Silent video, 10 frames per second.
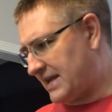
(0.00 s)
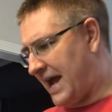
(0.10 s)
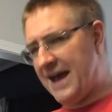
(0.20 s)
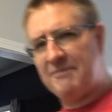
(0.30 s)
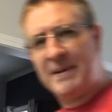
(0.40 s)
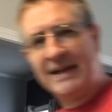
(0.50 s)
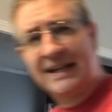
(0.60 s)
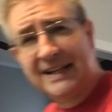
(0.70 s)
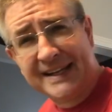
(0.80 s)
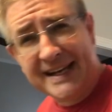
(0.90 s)
I have been
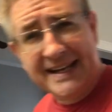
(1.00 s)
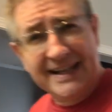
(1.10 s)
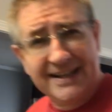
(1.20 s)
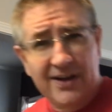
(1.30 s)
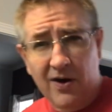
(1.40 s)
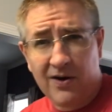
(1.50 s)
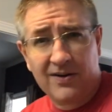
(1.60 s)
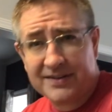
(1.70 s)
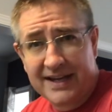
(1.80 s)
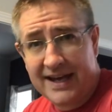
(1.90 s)
cleaning
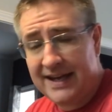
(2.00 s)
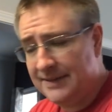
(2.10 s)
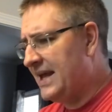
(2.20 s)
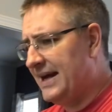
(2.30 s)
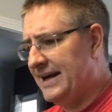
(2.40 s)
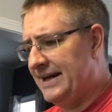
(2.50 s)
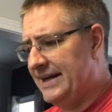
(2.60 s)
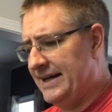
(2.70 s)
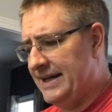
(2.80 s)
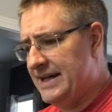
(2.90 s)
all day.
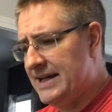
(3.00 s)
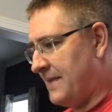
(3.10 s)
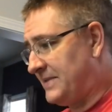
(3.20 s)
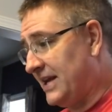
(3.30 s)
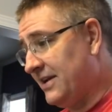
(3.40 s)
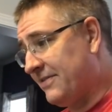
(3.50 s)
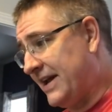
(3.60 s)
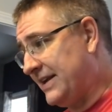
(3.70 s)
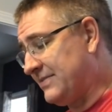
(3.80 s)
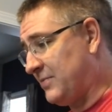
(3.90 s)
I am getting
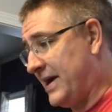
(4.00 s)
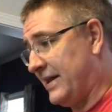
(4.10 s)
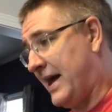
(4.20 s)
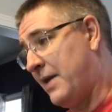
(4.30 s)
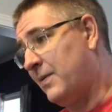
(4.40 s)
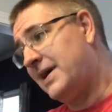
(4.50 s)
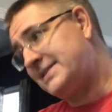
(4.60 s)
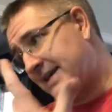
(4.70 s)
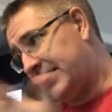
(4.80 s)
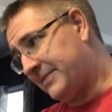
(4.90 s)
ready, well, I
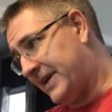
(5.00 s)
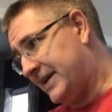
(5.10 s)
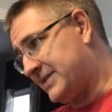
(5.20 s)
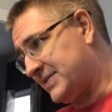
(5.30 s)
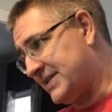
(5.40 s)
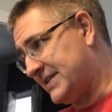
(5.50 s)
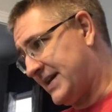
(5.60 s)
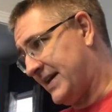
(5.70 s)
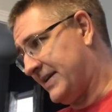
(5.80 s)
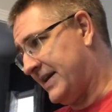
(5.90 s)
was getting ready to sit
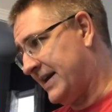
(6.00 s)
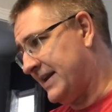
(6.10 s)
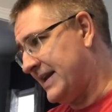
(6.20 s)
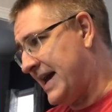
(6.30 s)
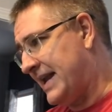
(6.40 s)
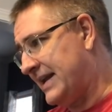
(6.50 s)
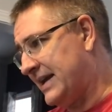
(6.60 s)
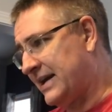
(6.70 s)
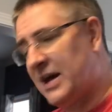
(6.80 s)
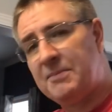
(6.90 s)
down and edit
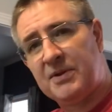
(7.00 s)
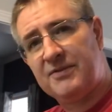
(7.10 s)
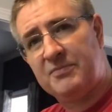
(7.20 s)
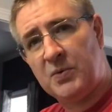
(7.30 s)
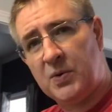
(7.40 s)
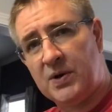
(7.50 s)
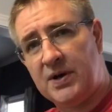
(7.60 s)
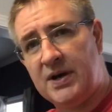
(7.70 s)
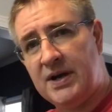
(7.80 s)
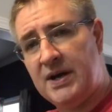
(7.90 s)
a couple of
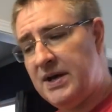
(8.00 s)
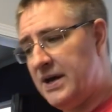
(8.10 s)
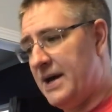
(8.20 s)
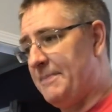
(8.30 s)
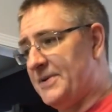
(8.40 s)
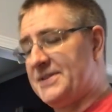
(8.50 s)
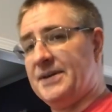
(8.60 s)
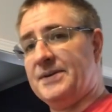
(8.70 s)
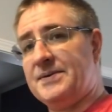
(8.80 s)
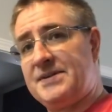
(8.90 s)
more
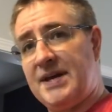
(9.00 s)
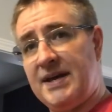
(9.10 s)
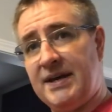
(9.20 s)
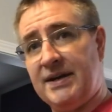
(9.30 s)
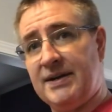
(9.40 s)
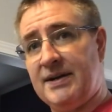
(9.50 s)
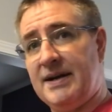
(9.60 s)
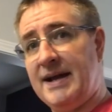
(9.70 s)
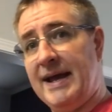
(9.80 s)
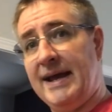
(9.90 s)
episodes here,
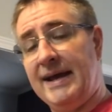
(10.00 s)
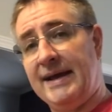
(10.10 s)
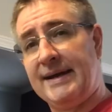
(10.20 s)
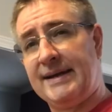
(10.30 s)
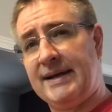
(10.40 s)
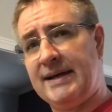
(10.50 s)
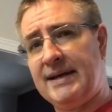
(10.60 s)
and